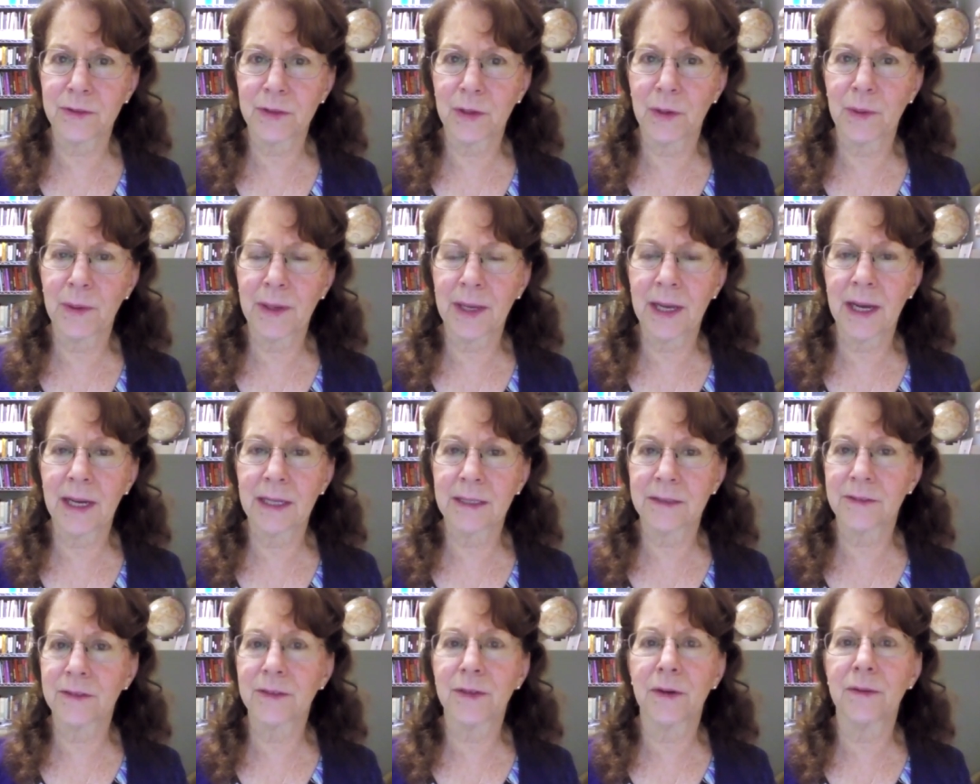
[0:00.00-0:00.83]
going
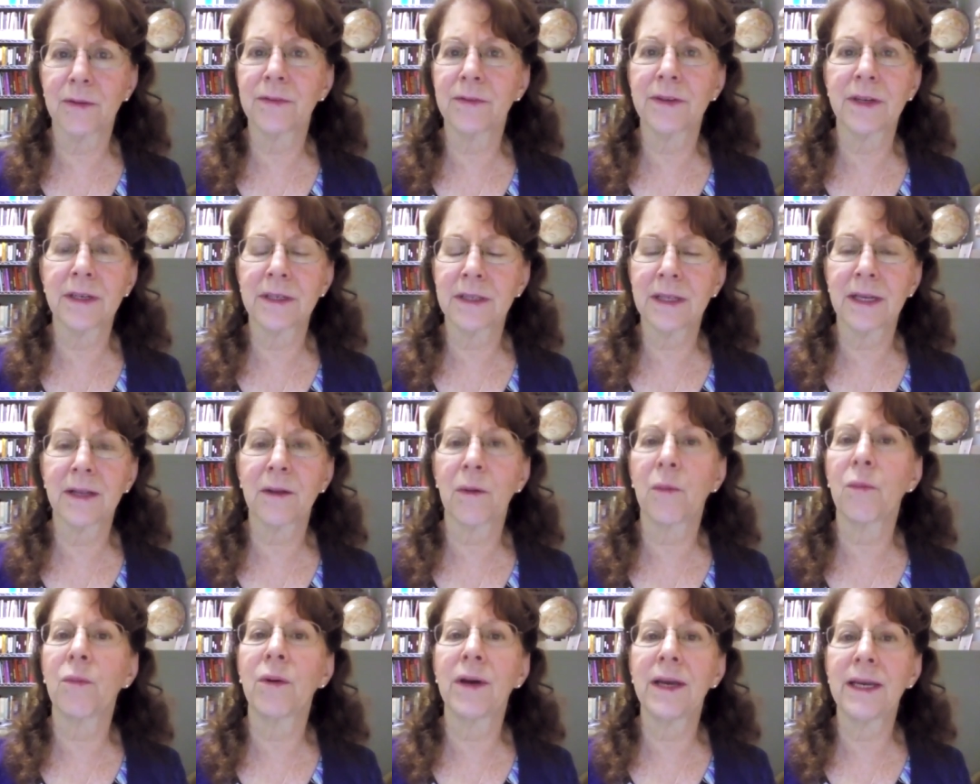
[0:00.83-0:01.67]
on, and so very
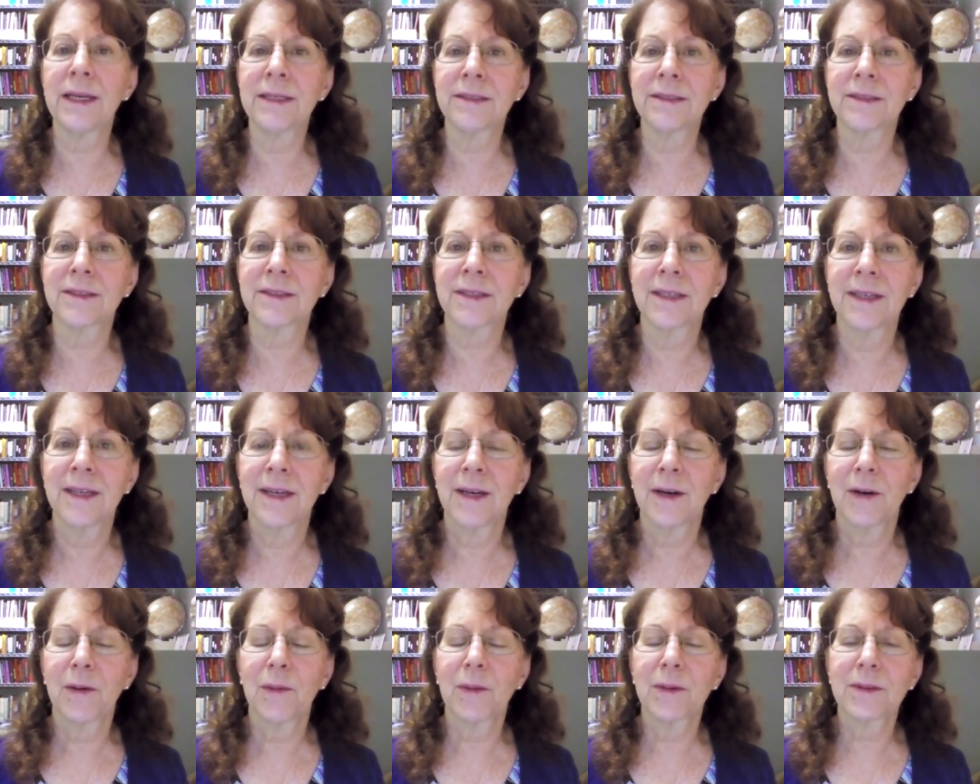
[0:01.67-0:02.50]
little waste
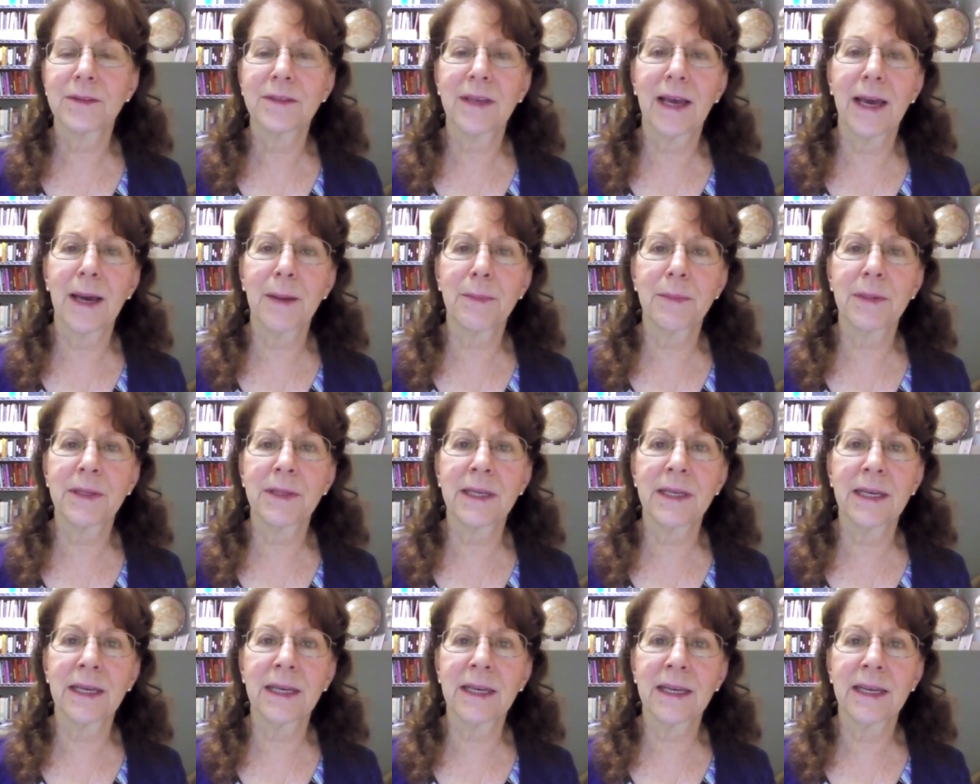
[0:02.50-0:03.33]
was
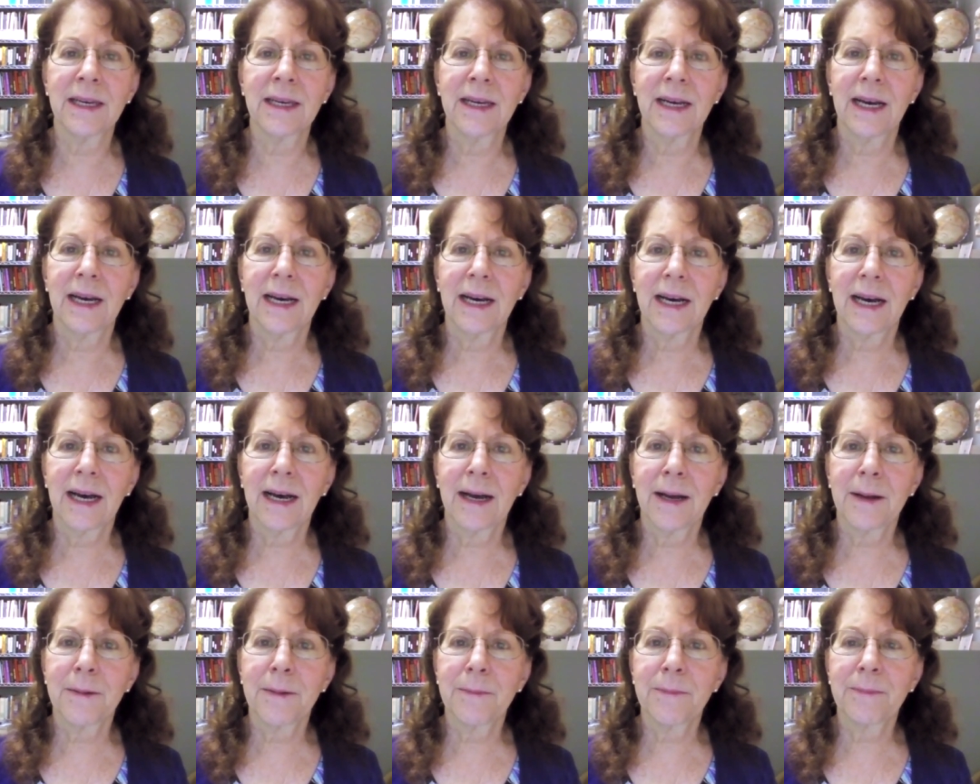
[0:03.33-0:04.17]
happening.
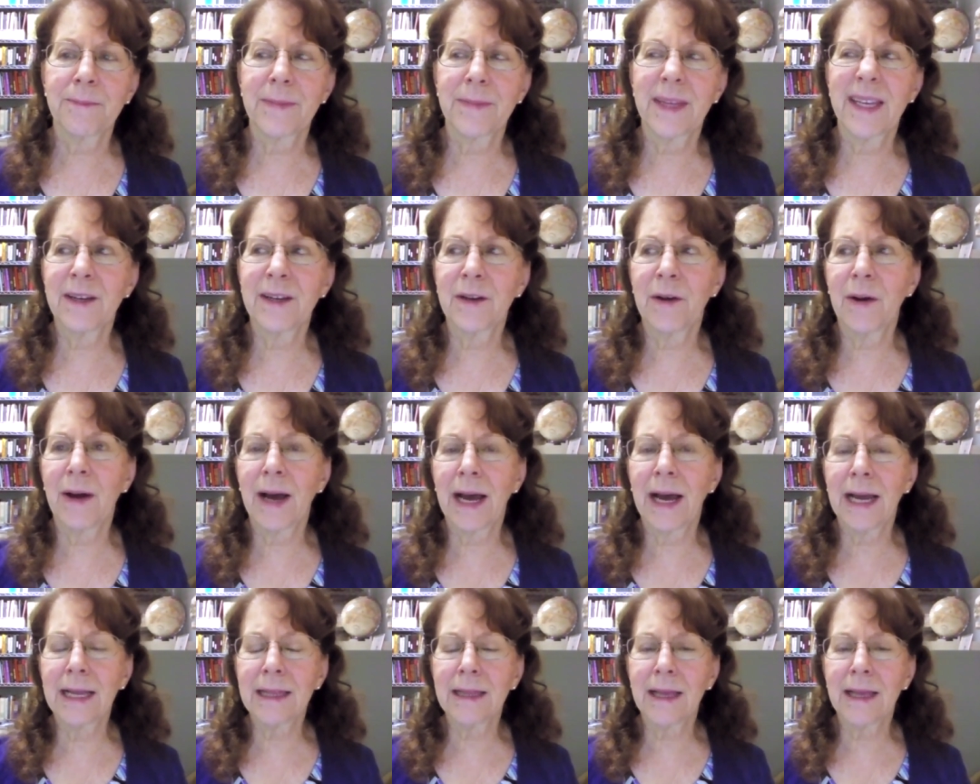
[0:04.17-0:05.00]
Um, you know,
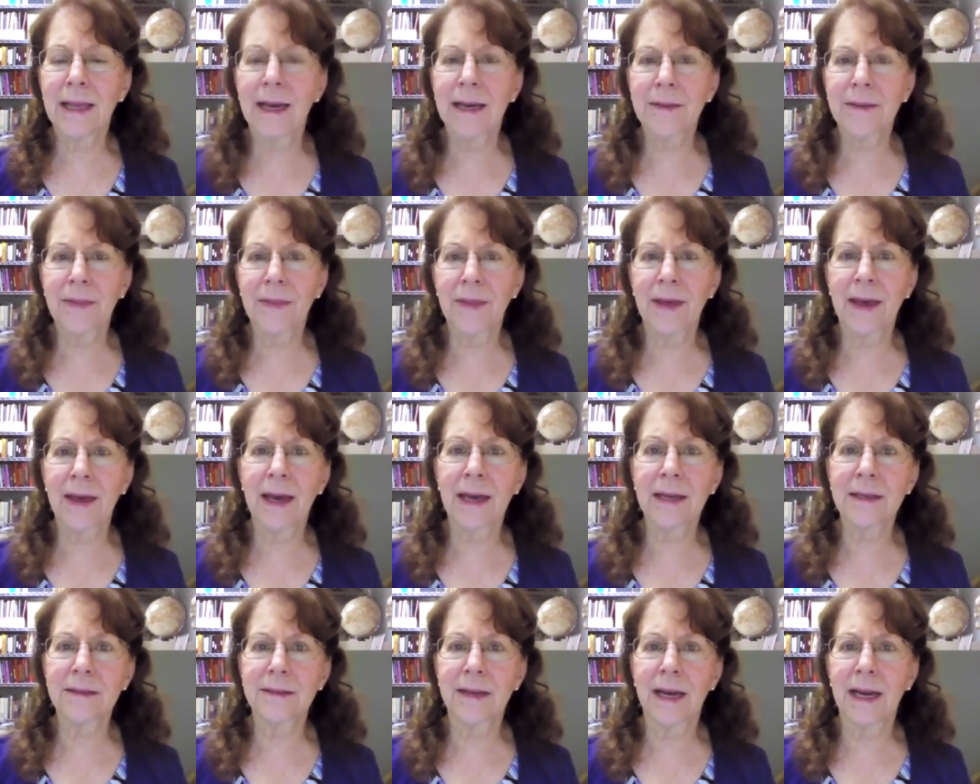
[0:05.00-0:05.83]
I like
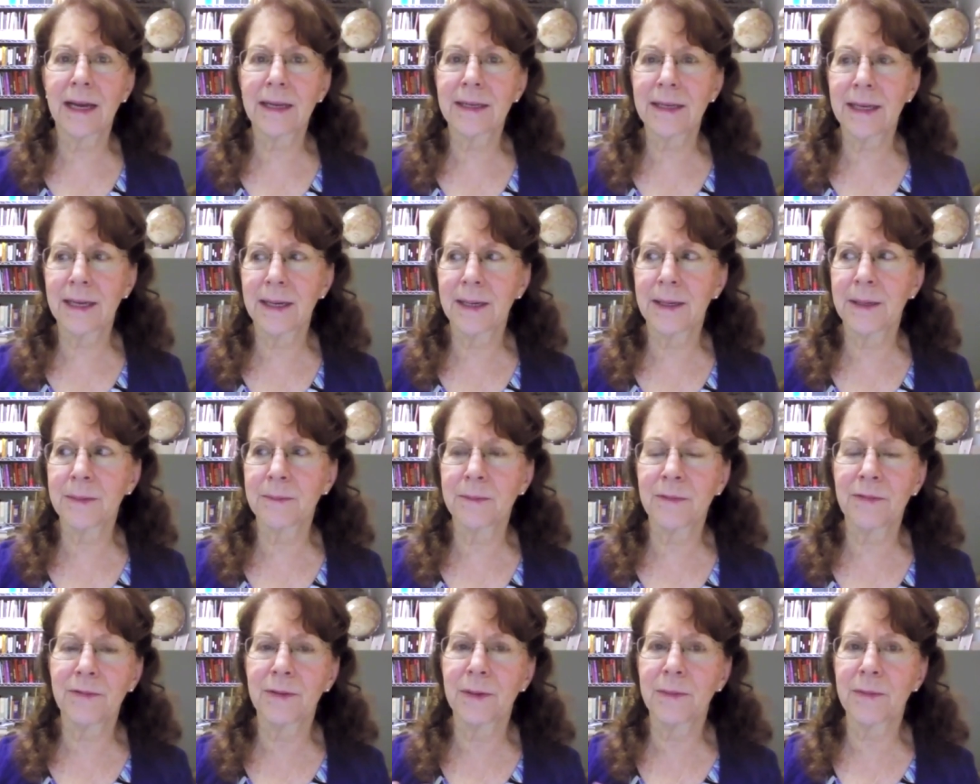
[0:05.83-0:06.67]
that. I came
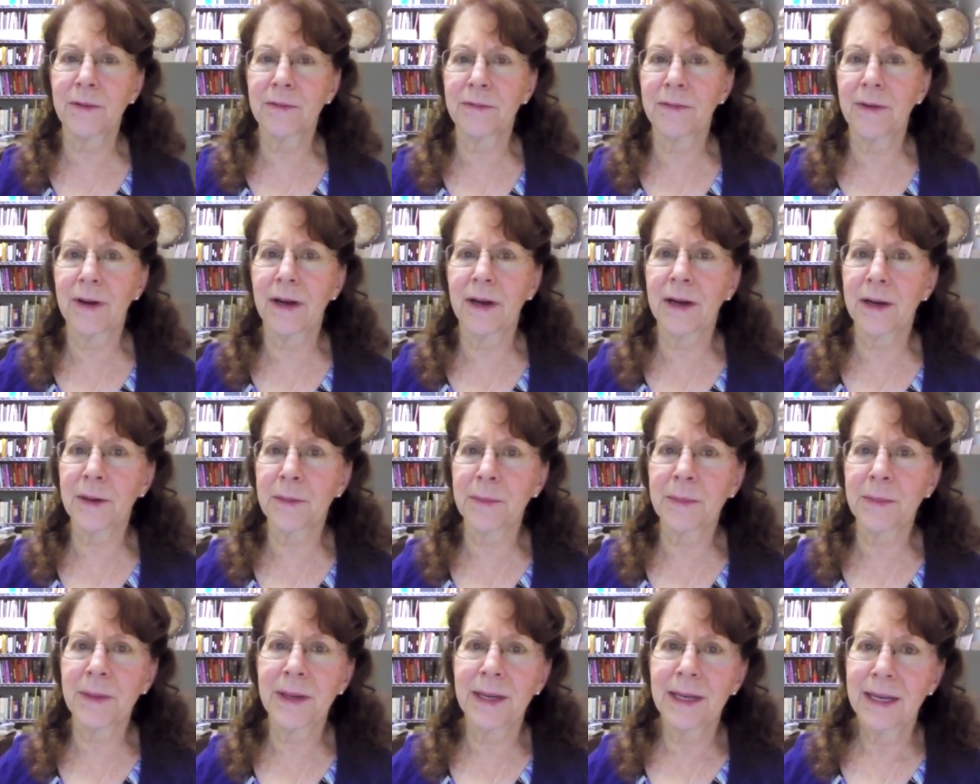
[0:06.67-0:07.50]
from the
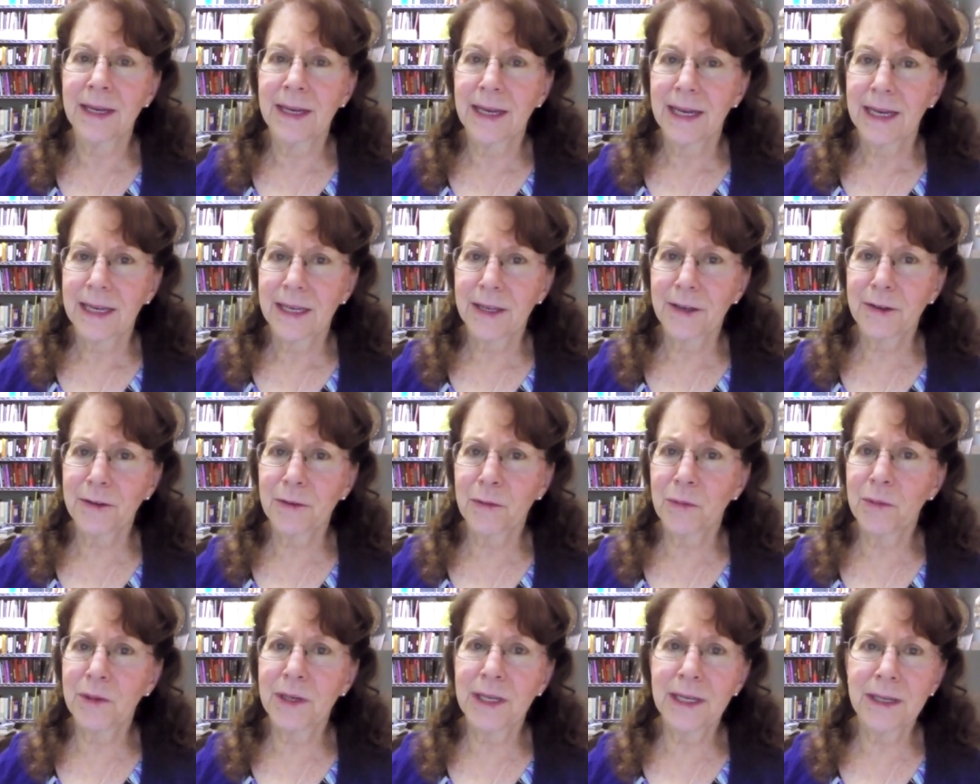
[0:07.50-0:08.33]
farm. You know,
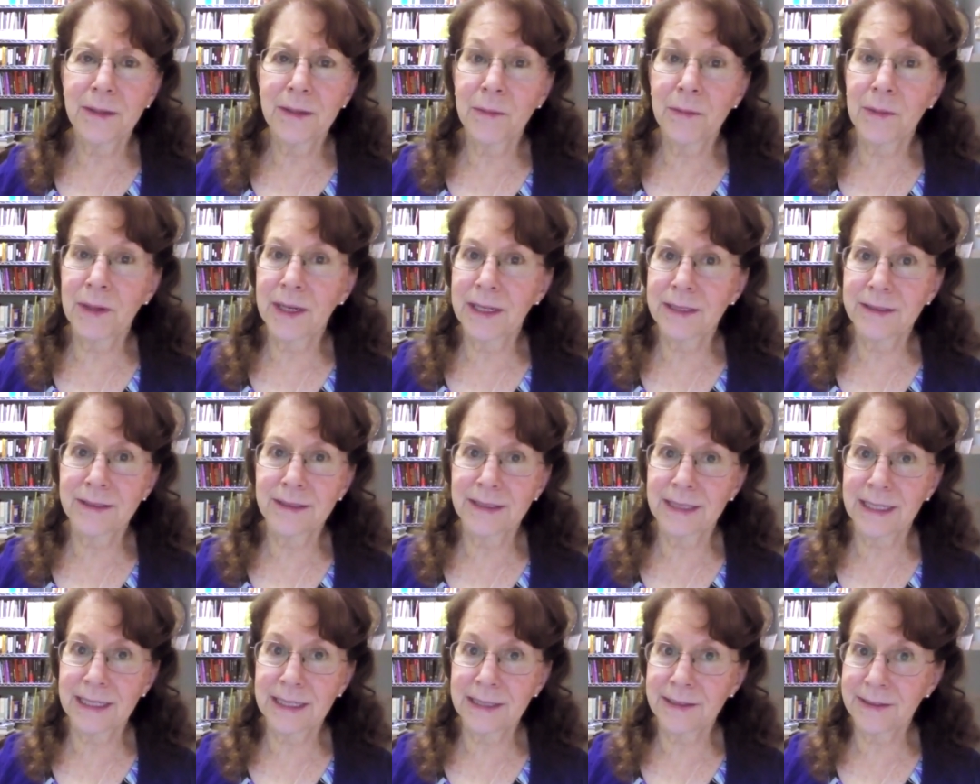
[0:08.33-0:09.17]
we didn't waste
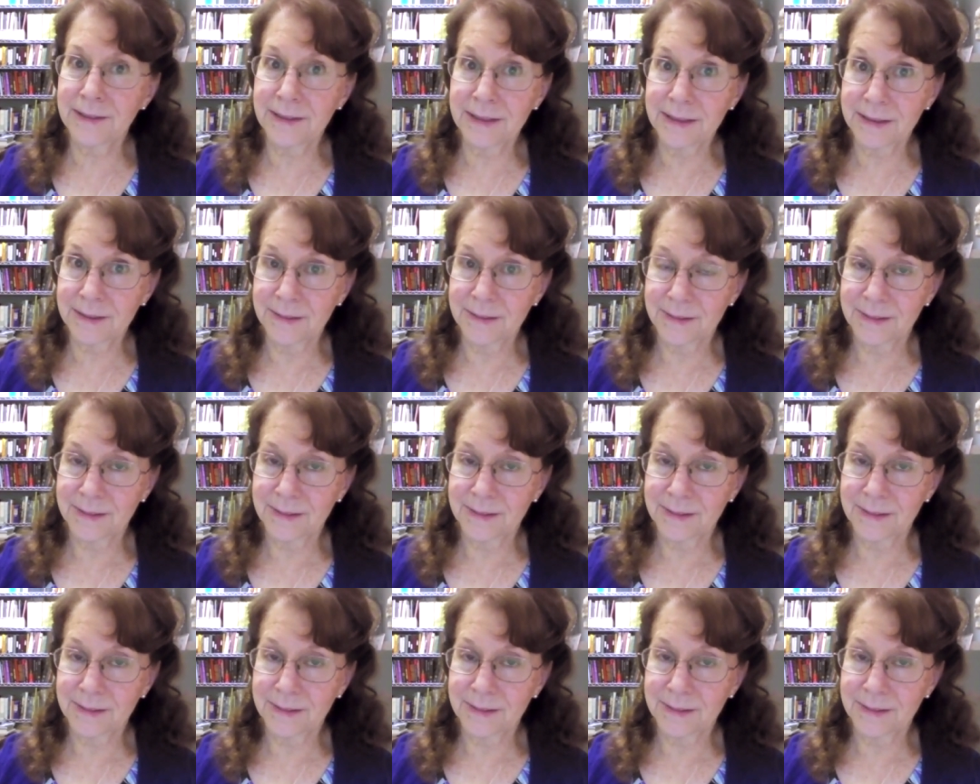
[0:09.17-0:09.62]
anything,